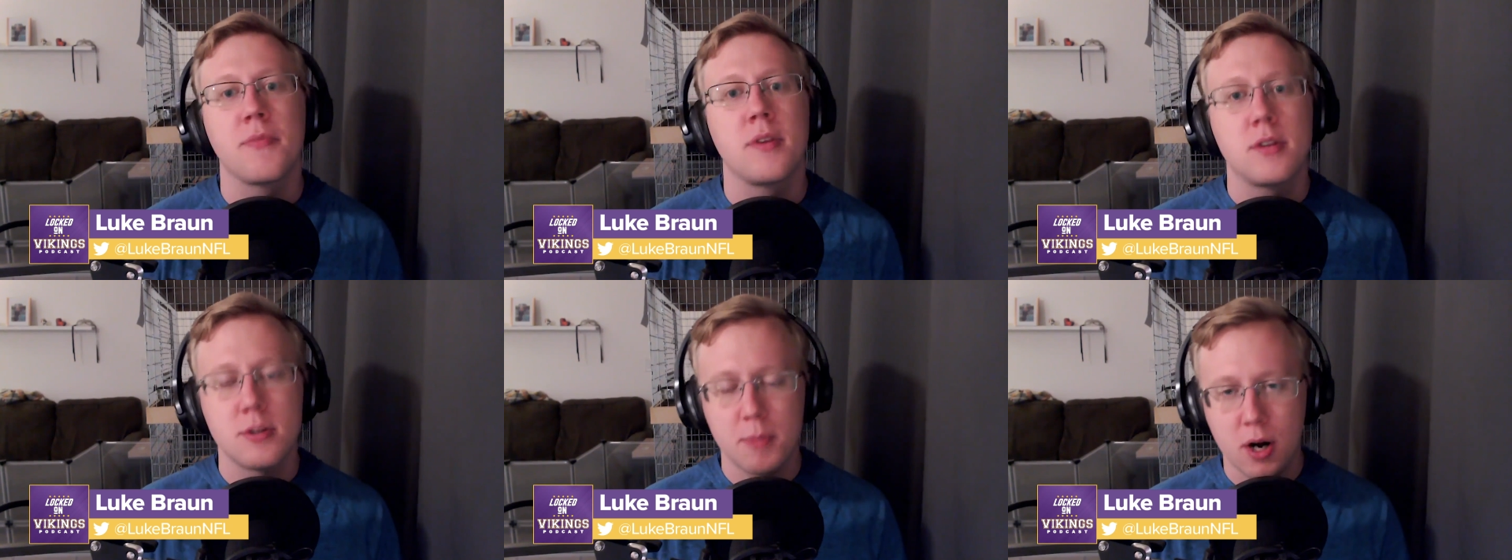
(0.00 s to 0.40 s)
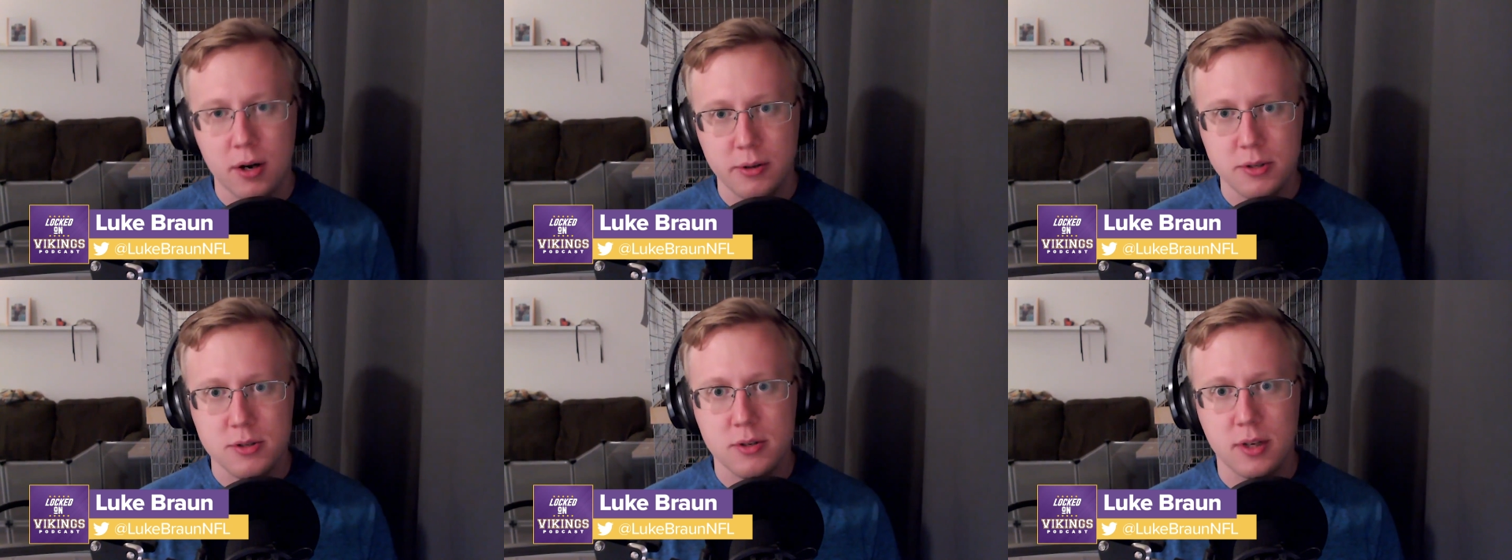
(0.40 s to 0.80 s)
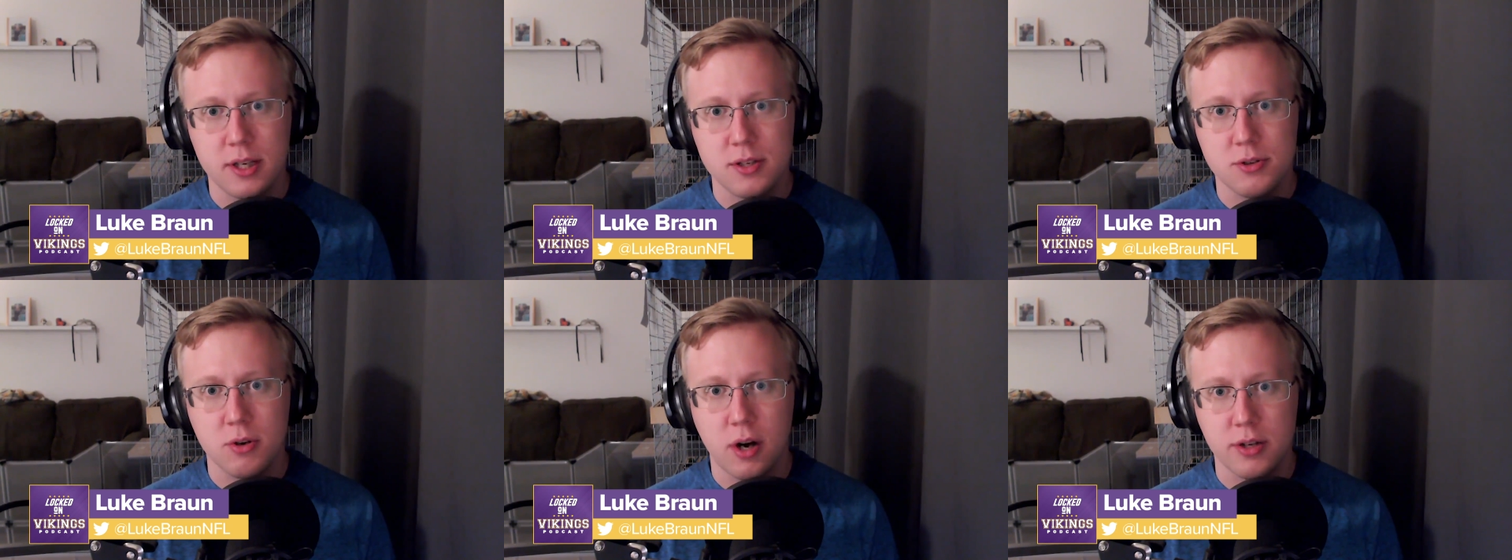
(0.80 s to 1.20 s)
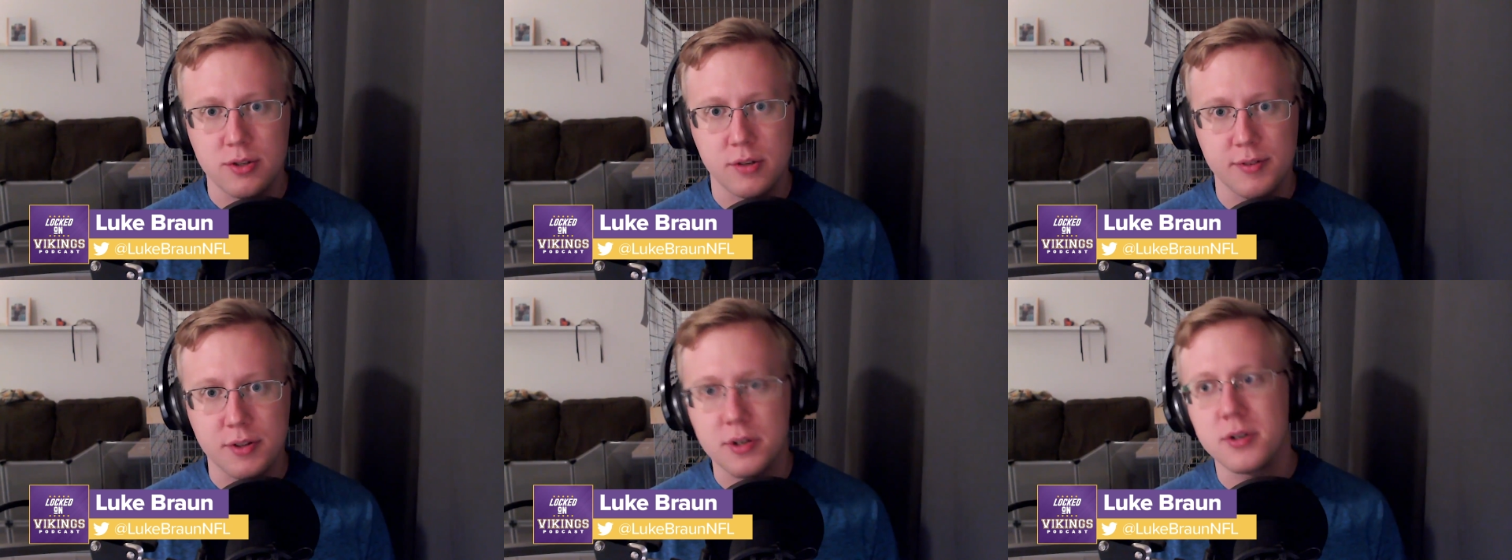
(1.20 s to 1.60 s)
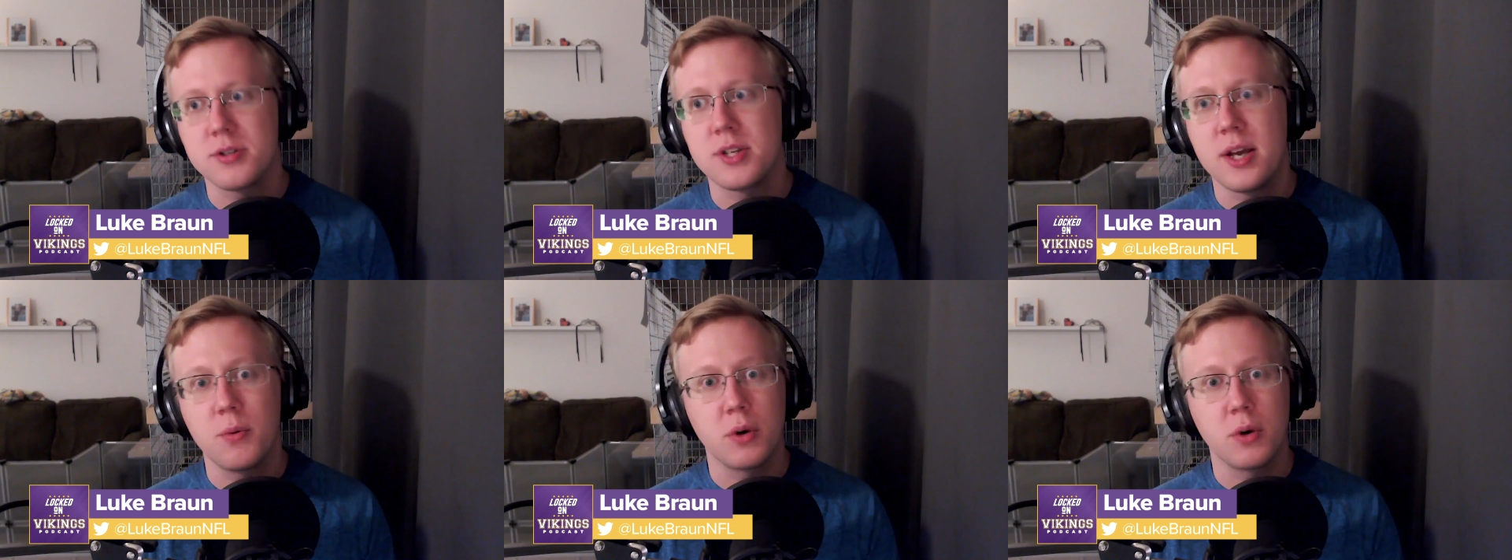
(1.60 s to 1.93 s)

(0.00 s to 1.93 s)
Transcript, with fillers: Tomorrow is, is crossover Thursday.